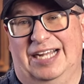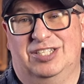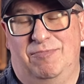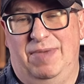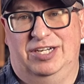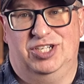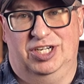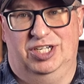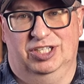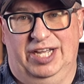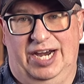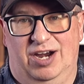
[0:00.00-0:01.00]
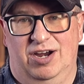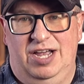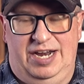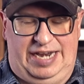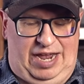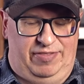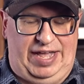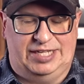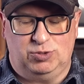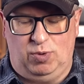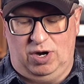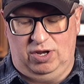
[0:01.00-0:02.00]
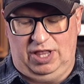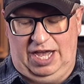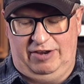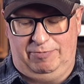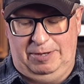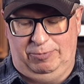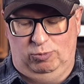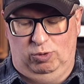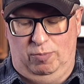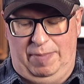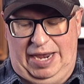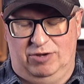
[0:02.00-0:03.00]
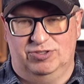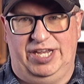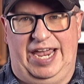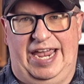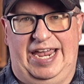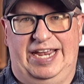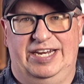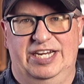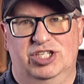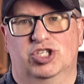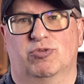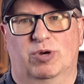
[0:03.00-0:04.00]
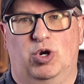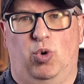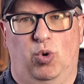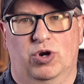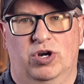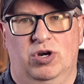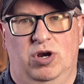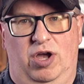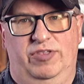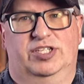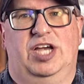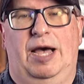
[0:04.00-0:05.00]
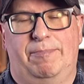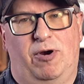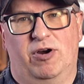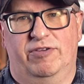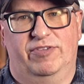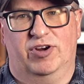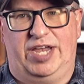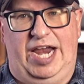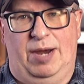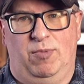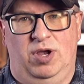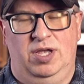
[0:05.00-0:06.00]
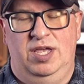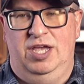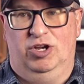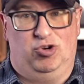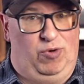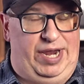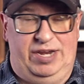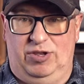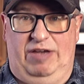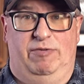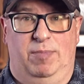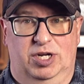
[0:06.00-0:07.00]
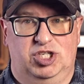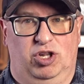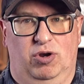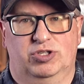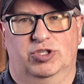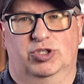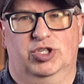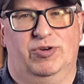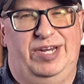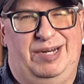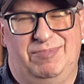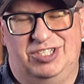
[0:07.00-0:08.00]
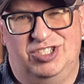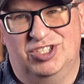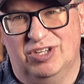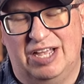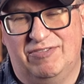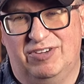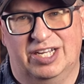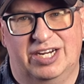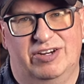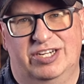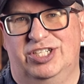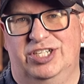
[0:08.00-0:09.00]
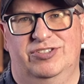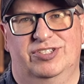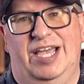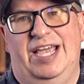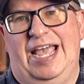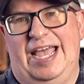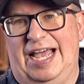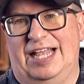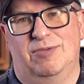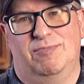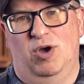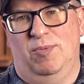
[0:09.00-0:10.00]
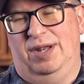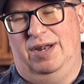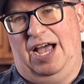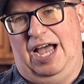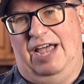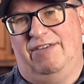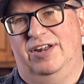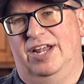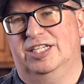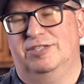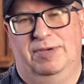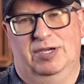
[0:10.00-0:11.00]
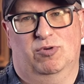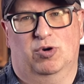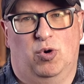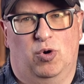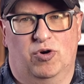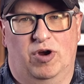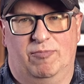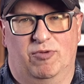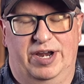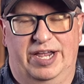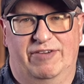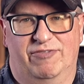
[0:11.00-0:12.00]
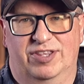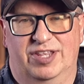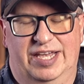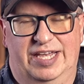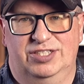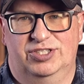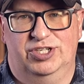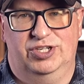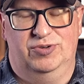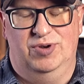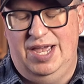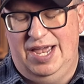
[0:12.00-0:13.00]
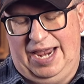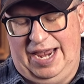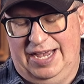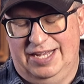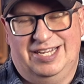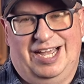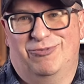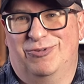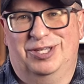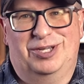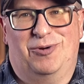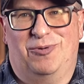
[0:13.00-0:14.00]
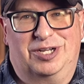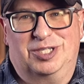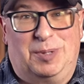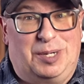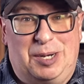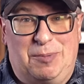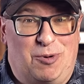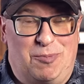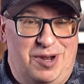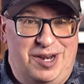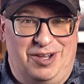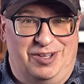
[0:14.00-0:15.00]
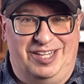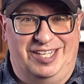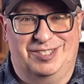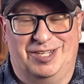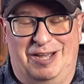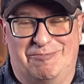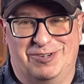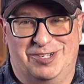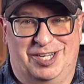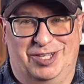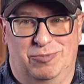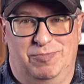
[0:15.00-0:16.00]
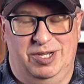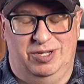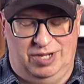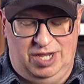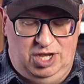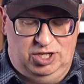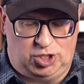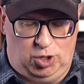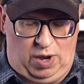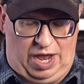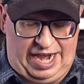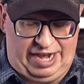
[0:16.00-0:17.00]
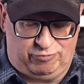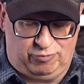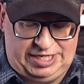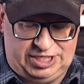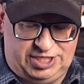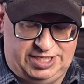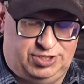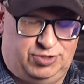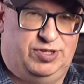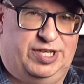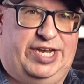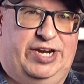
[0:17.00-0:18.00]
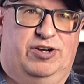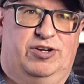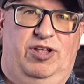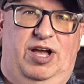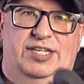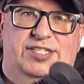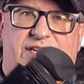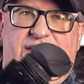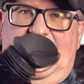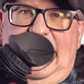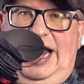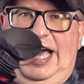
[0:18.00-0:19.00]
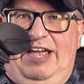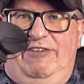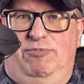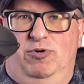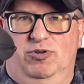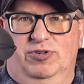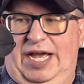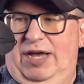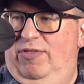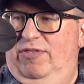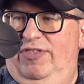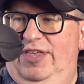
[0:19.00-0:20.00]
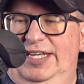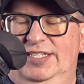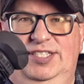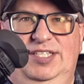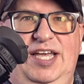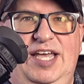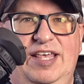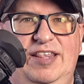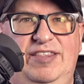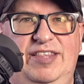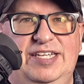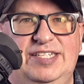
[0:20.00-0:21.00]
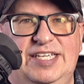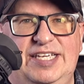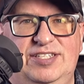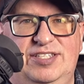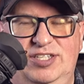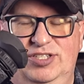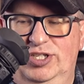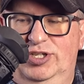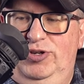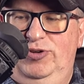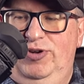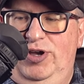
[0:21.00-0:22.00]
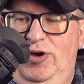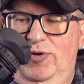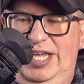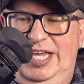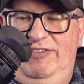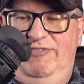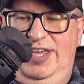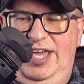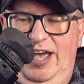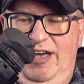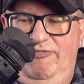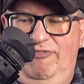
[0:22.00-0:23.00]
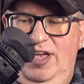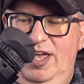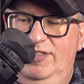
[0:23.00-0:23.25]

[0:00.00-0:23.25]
not to mention glare. Now that's where a lot of people will mount a Ninja recorder on the top part of their camera. Great, you have a much larger screen, but you still have glare issues. And at the moment, I have a nice big recorder I'm running everything into, and I really don't want to spend any more money on this particular build. So I have reached into the gear closet and I have pulled out this. This is the Zacuto EVF.